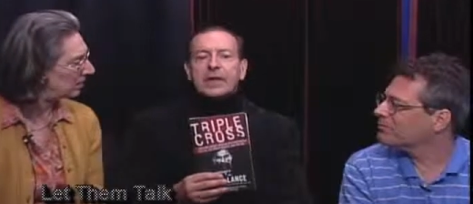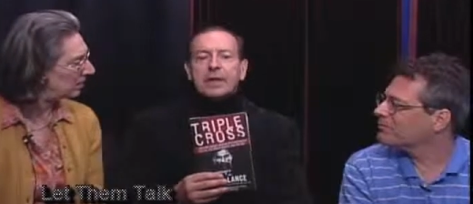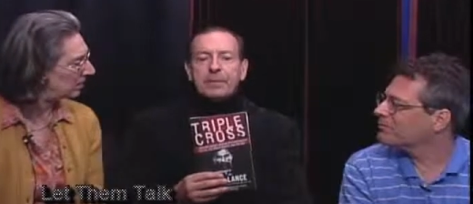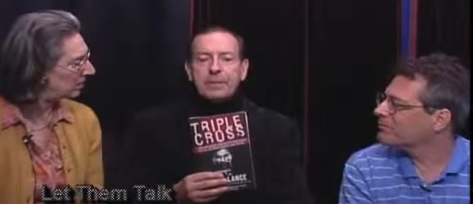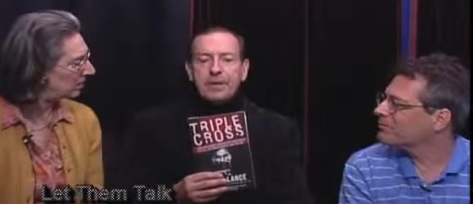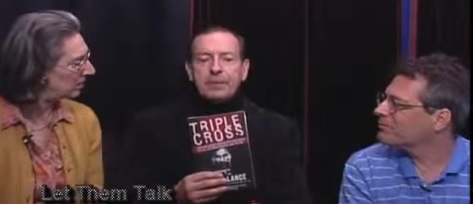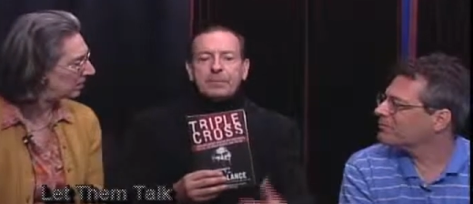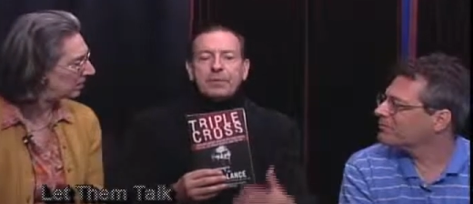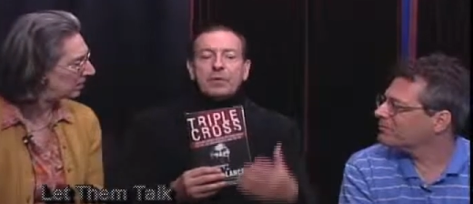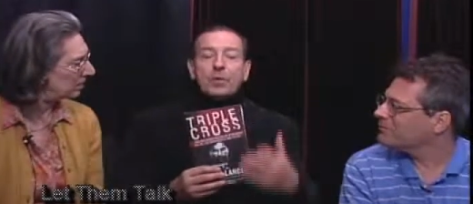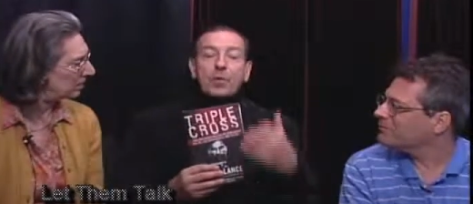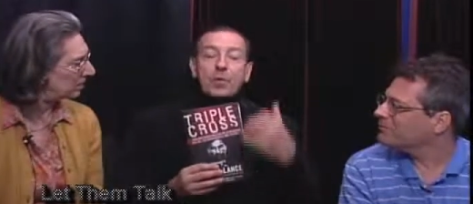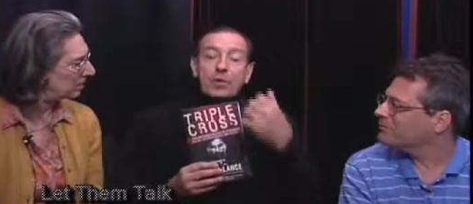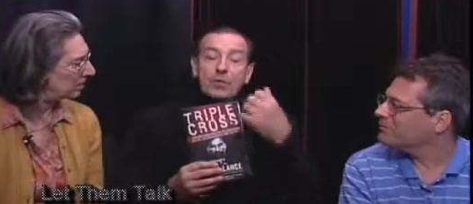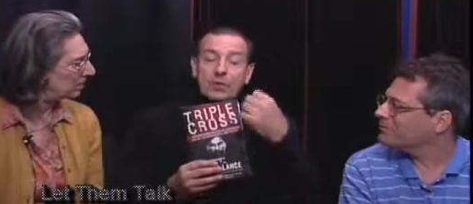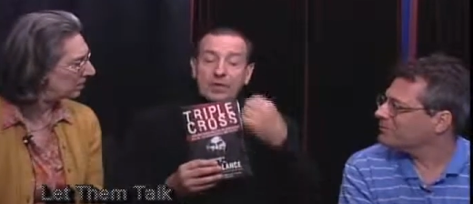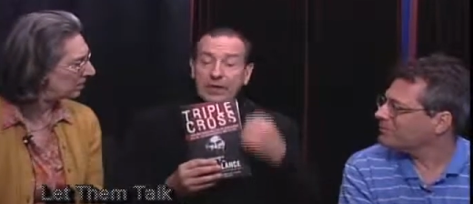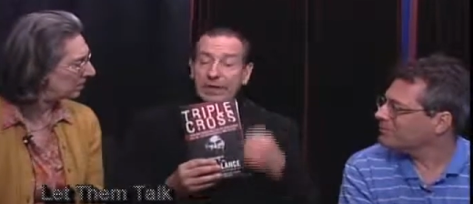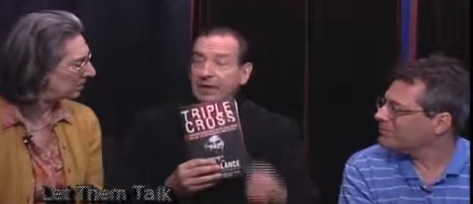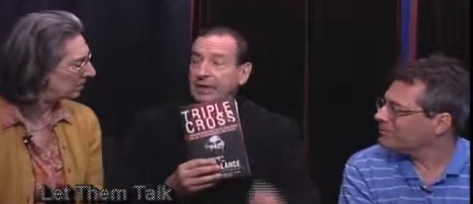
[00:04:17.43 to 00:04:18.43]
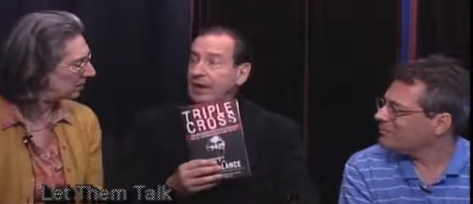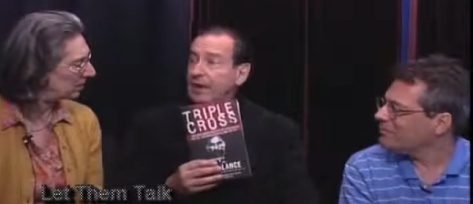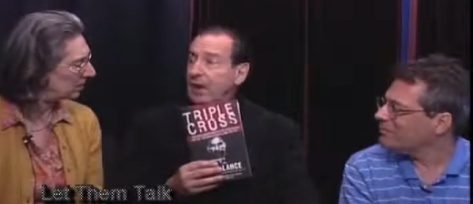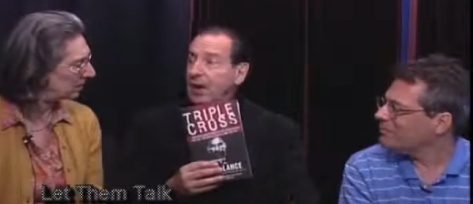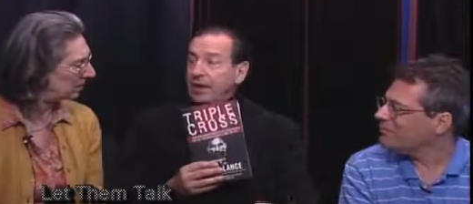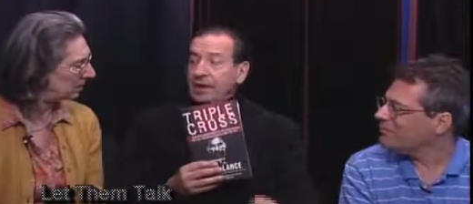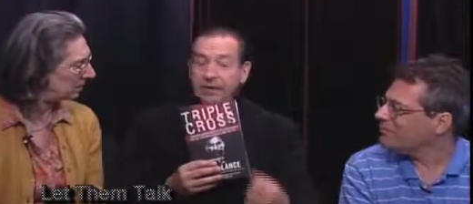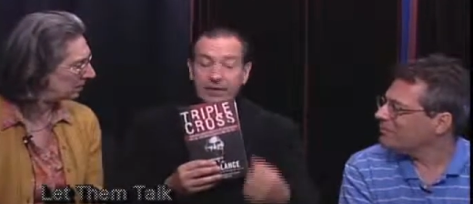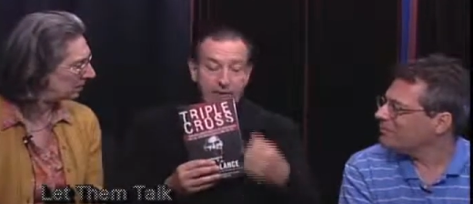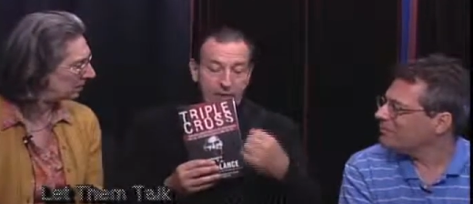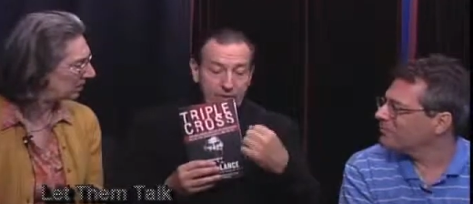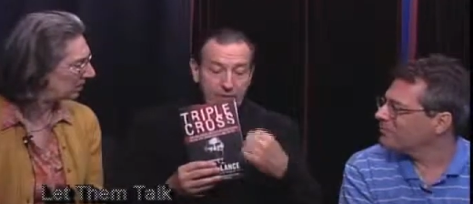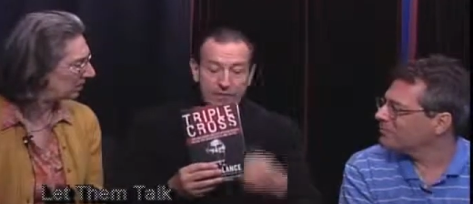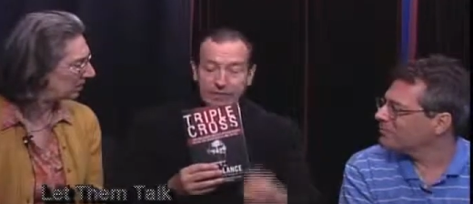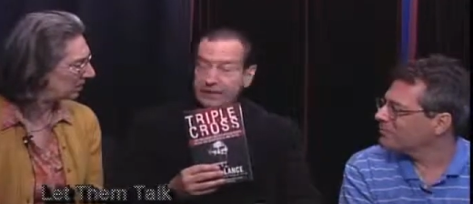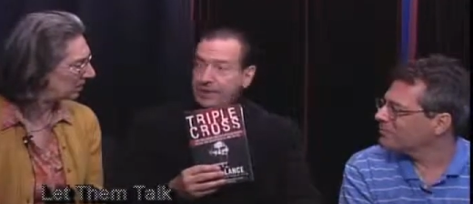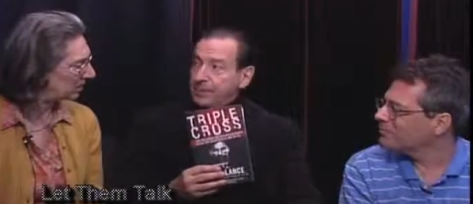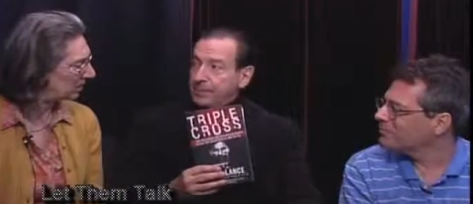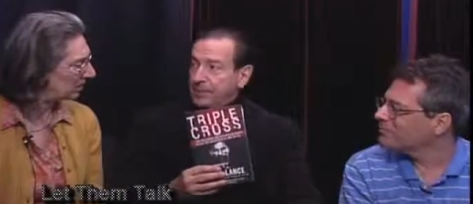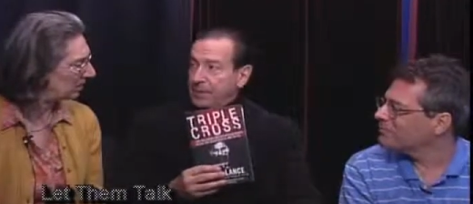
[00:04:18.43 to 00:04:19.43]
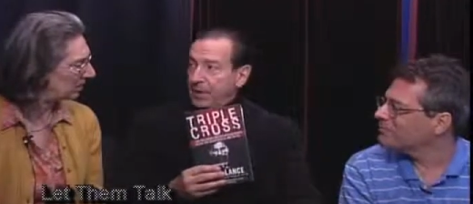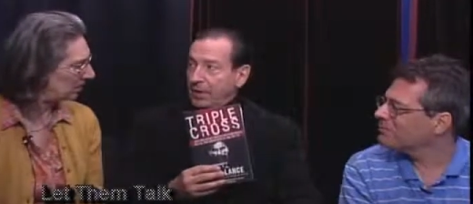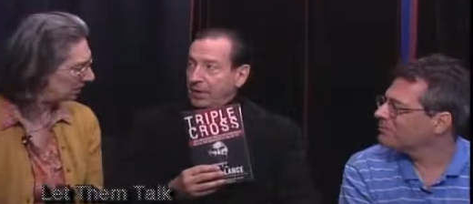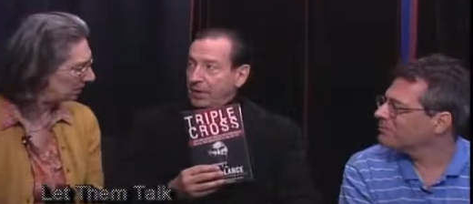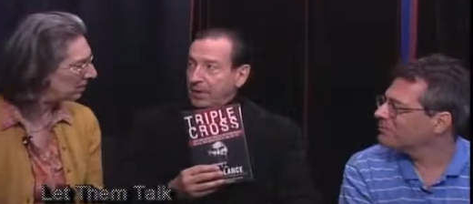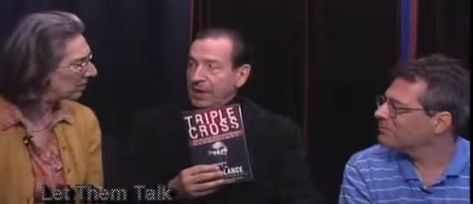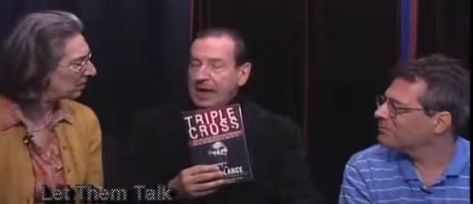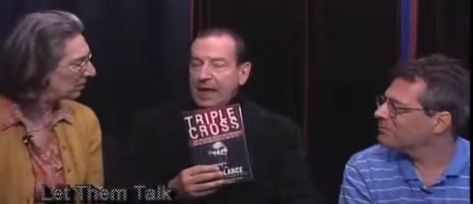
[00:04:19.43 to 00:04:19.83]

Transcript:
Speaker 1: people who are really hard and go deeper,